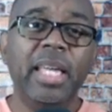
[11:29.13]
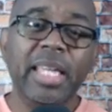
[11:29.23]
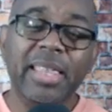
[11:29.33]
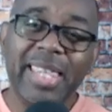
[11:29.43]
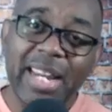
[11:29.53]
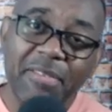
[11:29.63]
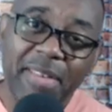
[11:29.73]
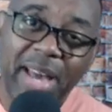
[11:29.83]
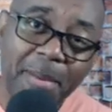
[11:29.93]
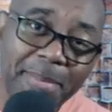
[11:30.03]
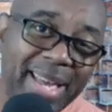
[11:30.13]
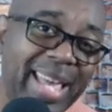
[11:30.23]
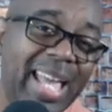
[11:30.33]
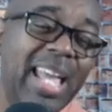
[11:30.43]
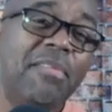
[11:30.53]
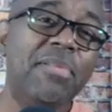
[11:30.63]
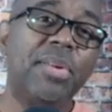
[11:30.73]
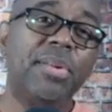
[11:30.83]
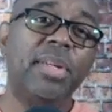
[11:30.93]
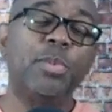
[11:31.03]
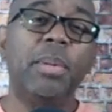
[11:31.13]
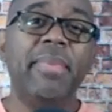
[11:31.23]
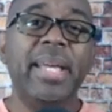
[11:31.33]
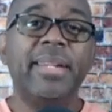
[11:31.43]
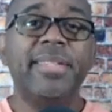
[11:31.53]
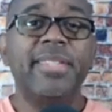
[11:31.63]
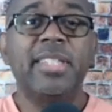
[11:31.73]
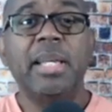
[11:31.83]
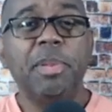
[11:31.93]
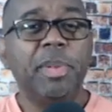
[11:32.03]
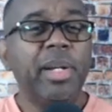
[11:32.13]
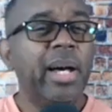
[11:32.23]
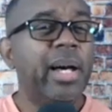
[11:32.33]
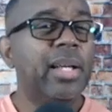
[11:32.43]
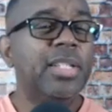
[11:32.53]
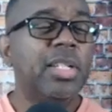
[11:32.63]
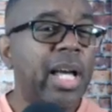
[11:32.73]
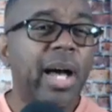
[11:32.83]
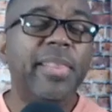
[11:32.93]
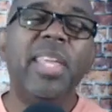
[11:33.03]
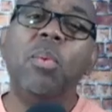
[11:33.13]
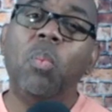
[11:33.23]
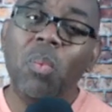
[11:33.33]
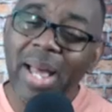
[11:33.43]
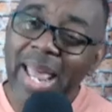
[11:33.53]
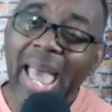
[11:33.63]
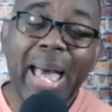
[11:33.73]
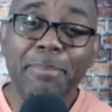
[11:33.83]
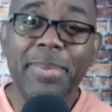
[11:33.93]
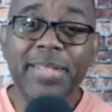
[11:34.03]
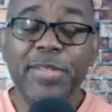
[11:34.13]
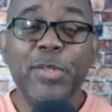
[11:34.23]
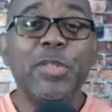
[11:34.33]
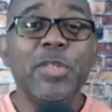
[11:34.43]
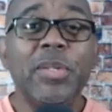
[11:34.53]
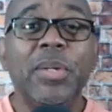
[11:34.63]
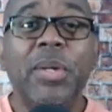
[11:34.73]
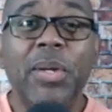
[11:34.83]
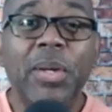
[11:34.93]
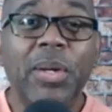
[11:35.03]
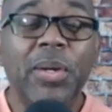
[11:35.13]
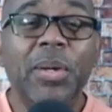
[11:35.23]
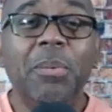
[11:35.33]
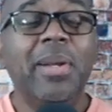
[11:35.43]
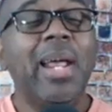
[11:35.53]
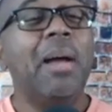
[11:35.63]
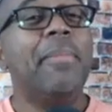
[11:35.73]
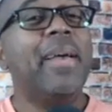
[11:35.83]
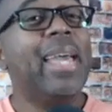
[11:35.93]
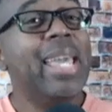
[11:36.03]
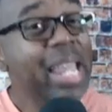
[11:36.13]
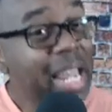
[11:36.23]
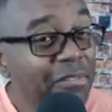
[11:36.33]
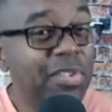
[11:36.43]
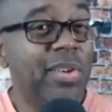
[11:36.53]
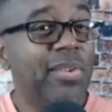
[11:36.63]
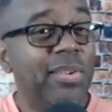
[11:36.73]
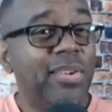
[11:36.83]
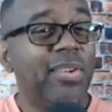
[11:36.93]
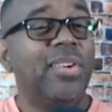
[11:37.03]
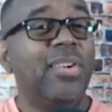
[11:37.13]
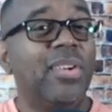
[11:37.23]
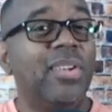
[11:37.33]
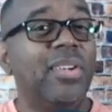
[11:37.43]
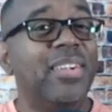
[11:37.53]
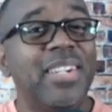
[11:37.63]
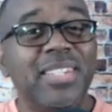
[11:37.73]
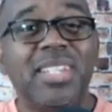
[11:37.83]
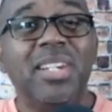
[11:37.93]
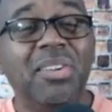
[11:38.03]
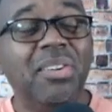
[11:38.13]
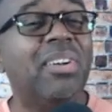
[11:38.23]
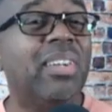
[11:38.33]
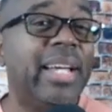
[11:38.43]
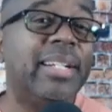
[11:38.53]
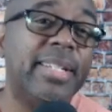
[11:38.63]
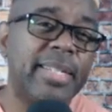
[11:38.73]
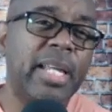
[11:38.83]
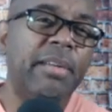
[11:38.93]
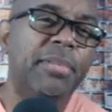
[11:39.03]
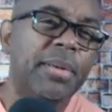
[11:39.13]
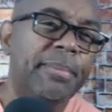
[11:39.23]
that if our behavior is what made us acceptable to God, then what happens when our behavior doesn't look like the Savior?